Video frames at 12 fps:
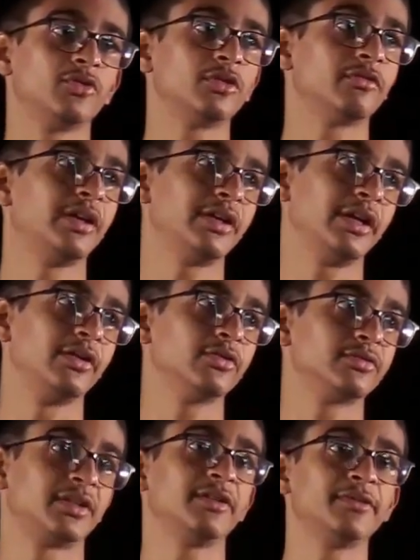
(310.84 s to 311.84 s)
220
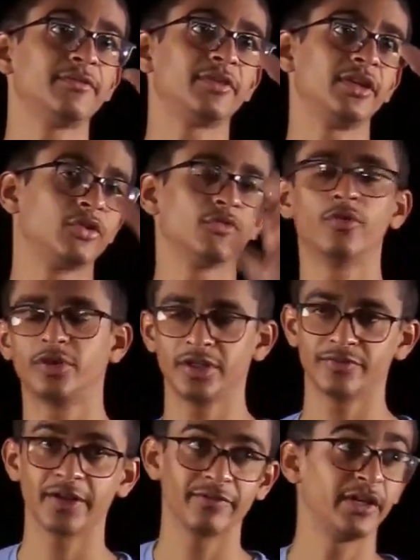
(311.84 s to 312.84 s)
into 350 into
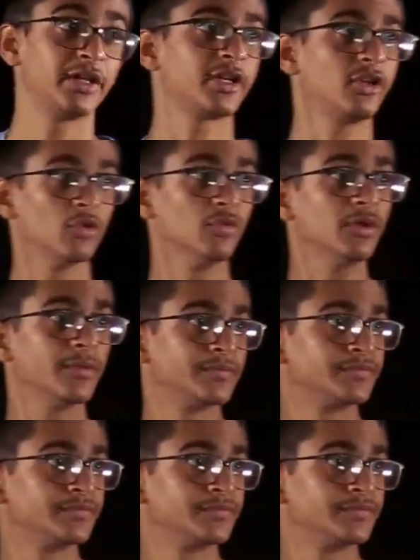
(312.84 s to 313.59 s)
45 feet cube.